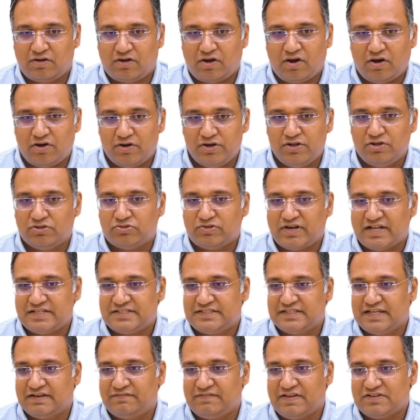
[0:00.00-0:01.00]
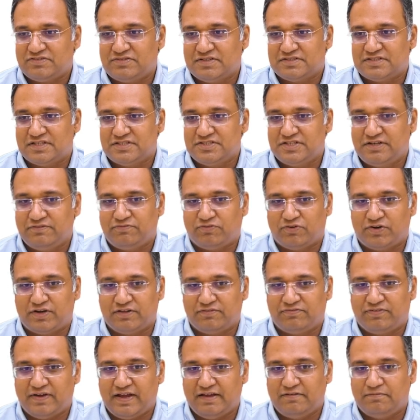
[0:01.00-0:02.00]
cardiothoracic and vascular surgery
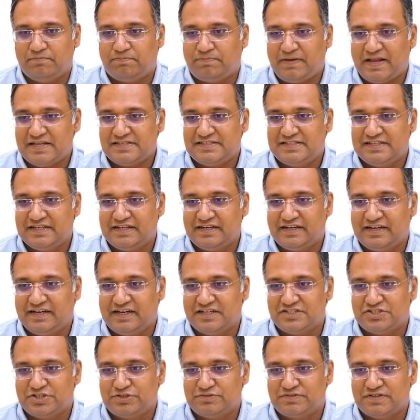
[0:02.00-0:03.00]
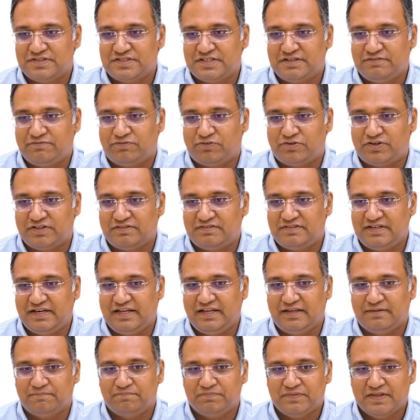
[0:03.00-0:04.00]
45, plastic reconstructive surgery
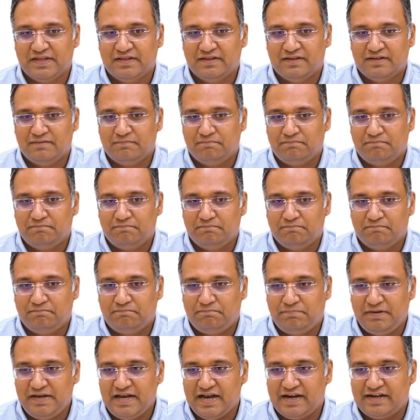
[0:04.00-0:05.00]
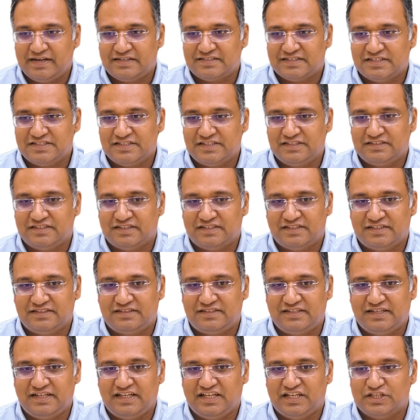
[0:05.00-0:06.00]
43, pediatric surgery
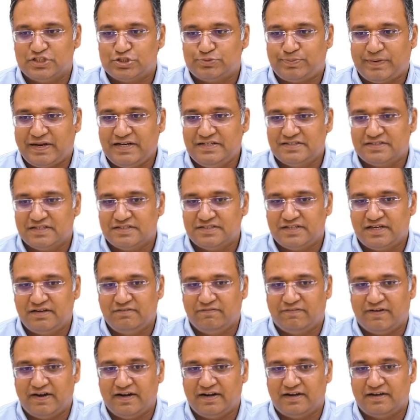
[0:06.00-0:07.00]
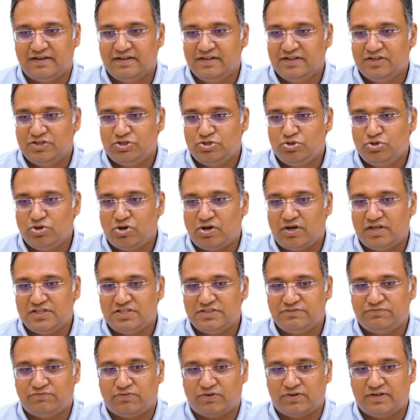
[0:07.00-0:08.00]
33, spine surgery 1,
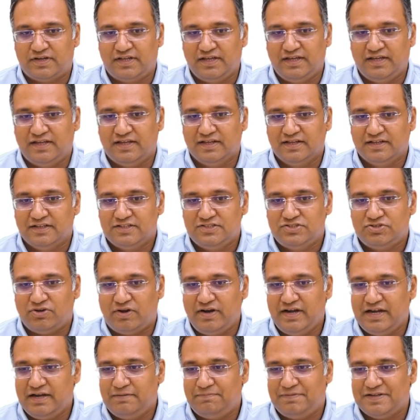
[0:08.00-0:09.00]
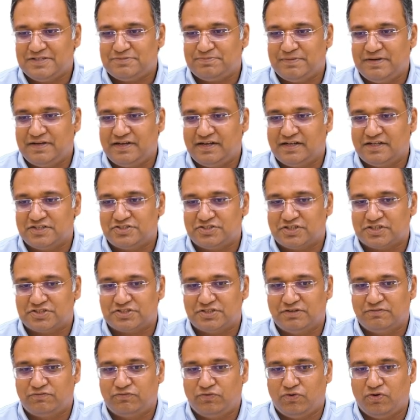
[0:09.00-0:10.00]
urology 40, joint replacement
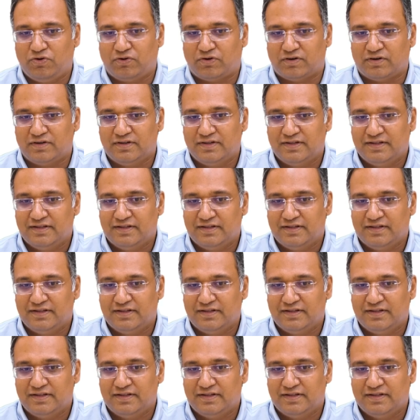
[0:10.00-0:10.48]
reconstruction 4,